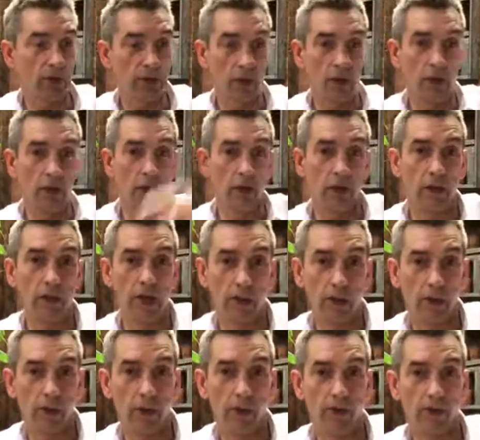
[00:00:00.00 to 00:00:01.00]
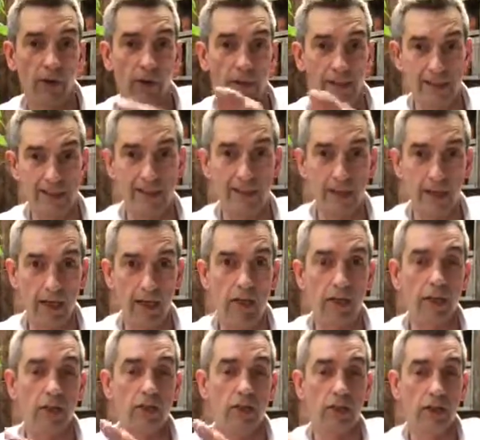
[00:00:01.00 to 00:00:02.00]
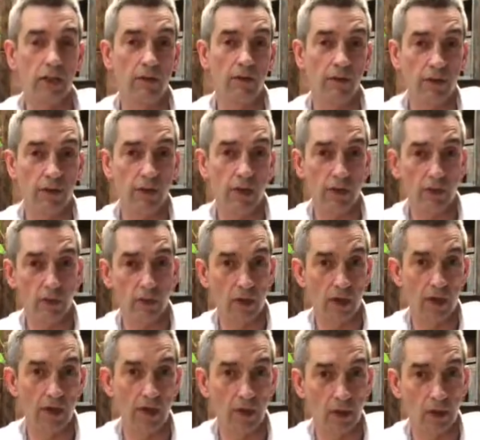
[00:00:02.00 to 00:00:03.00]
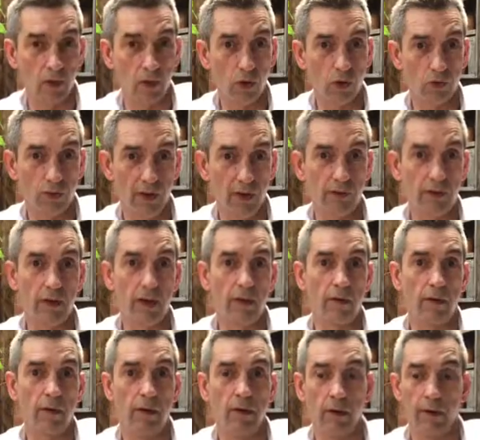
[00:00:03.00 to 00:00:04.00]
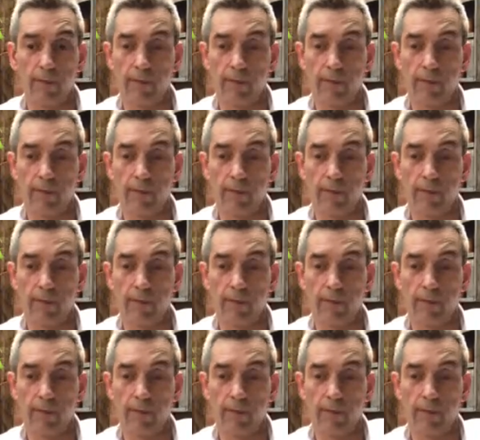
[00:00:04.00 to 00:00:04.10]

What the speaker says: That's the neighbourhood profile that's in there to give the investor an idea of what's around the area,